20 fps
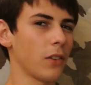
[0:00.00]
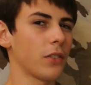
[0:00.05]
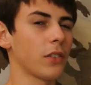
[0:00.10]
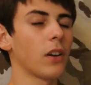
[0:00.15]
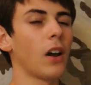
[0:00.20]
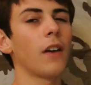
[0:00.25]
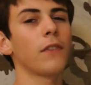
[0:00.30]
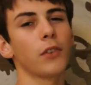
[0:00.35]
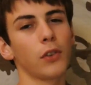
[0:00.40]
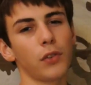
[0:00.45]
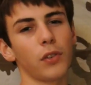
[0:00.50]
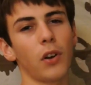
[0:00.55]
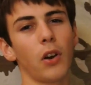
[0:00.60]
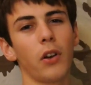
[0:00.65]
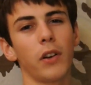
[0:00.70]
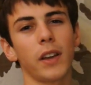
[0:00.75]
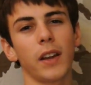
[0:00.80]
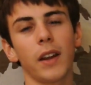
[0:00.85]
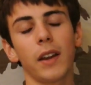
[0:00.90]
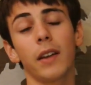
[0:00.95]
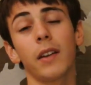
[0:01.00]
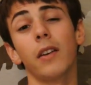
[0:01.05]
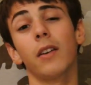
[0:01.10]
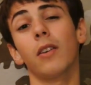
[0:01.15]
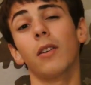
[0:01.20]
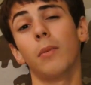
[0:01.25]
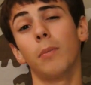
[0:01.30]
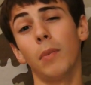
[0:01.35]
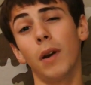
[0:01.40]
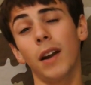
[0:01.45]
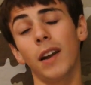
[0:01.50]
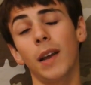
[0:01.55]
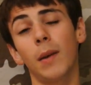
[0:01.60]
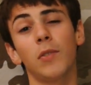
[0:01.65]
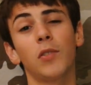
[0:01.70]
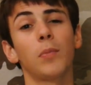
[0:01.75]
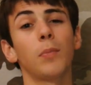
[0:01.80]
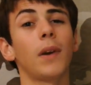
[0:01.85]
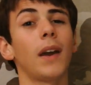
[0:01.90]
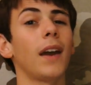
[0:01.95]
Airsofters, ODA here. My name
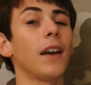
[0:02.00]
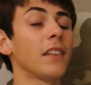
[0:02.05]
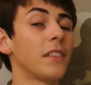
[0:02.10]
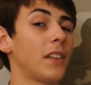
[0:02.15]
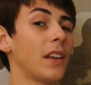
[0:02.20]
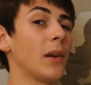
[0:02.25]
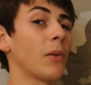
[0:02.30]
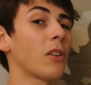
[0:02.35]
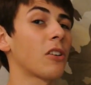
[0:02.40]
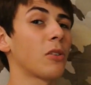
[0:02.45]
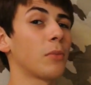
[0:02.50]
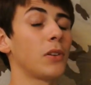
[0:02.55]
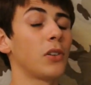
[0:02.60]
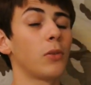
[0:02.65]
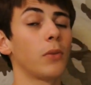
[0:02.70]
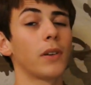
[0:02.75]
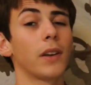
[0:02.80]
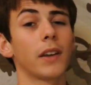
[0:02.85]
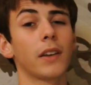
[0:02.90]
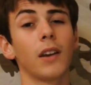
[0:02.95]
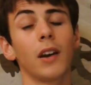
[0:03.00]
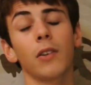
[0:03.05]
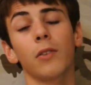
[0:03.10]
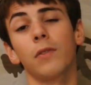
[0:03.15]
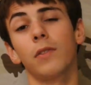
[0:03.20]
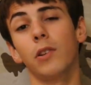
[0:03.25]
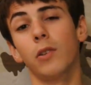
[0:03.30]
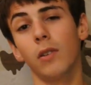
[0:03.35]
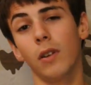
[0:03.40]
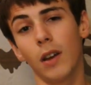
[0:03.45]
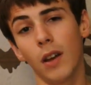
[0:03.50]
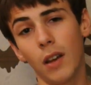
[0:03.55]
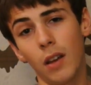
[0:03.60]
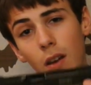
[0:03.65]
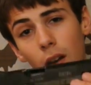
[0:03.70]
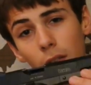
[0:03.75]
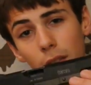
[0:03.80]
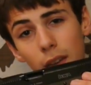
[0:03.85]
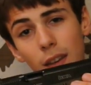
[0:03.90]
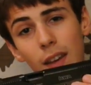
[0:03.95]
is Matt. Today we're going to be doing a gun review of
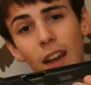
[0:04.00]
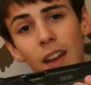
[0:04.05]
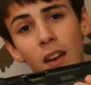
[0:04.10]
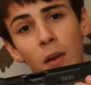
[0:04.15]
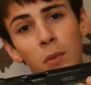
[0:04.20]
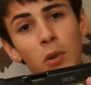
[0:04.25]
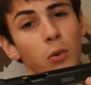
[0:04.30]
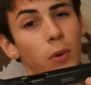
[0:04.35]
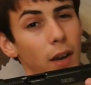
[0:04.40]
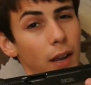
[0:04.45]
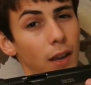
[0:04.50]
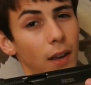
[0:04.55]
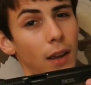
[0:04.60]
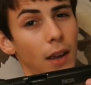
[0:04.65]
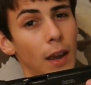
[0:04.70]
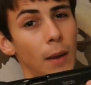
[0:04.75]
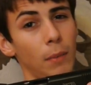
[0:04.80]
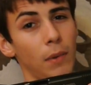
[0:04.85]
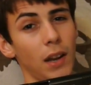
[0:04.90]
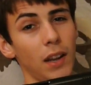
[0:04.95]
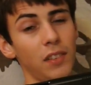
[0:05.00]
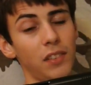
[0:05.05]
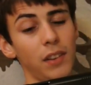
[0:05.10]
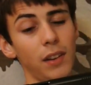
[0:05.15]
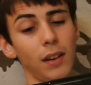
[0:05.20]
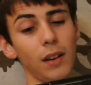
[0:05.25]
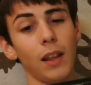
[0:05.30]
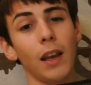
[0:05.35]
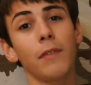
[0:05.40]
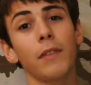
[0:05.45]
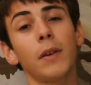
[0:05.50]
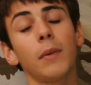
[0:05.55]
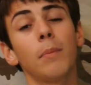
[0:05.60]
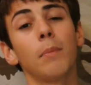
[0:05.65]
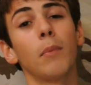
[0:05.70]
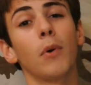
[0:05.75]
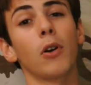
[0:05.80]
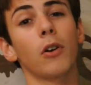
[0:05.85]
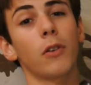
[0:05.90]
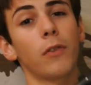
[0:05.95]
the KWA M1911
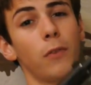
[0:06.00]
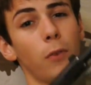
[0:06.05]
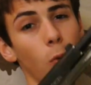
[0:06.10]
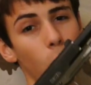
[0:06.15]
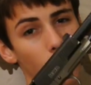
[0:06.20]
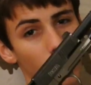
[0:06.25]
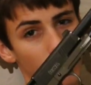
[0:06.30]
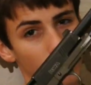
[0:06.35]
Mark IV.